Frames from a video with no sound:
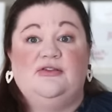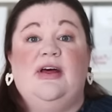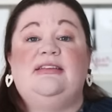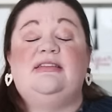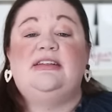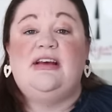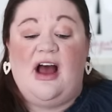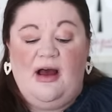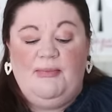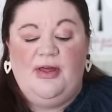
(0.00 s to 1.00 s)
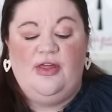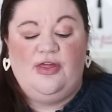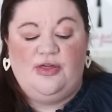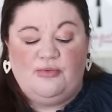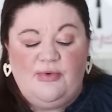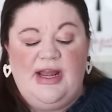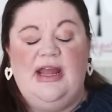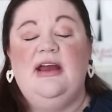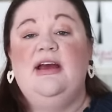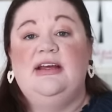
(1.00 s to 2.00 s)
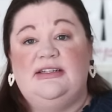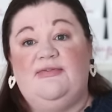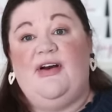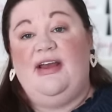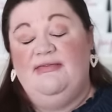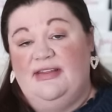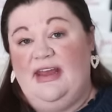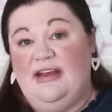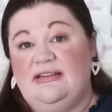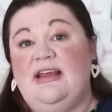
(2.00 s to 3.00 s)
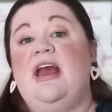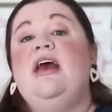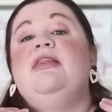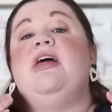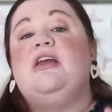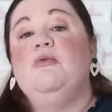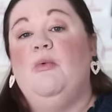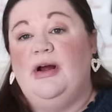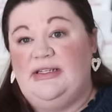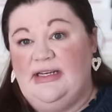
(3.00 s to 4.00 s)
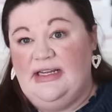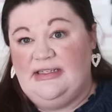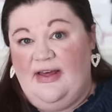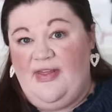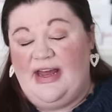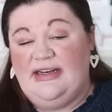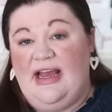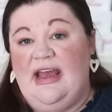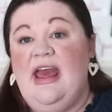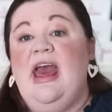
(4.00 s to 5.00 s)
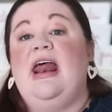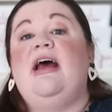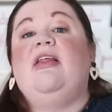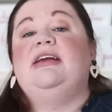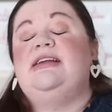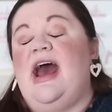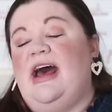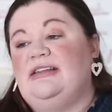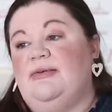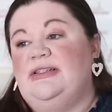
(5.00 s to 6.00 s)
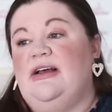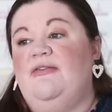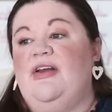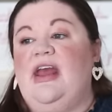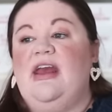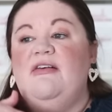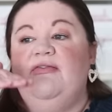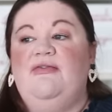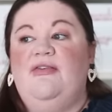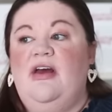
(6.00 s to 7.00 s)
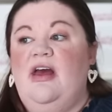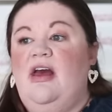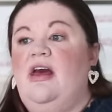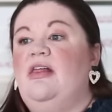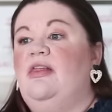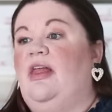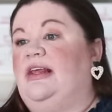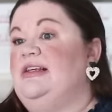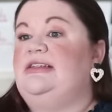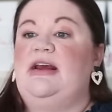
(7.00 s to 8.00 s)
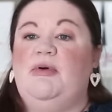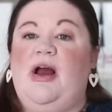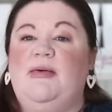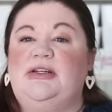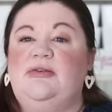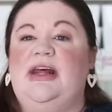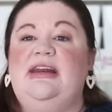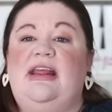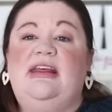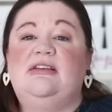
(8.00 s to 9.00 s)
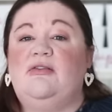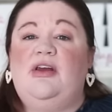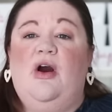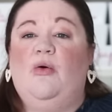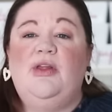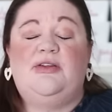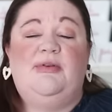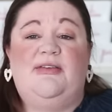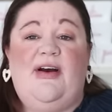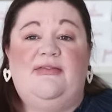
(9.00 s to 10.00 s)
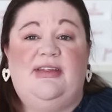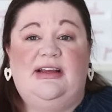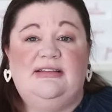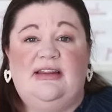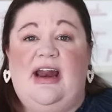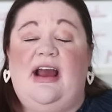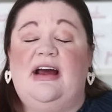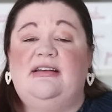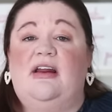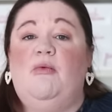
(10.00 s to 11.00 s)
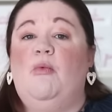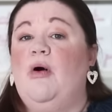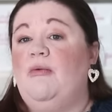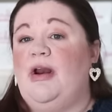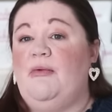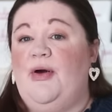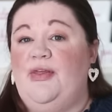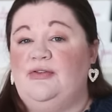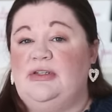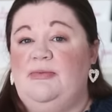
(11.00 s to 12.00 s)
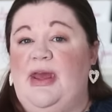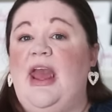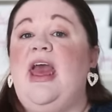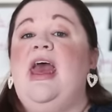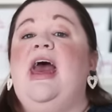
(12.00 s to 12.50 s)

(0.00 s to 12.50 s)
So that's the top 3 to 5 things that you want to get done that day. And I like to ask myself, if like this day we're coming to an end and these are the only 3 to 5 things that I got done, what would I want those to be?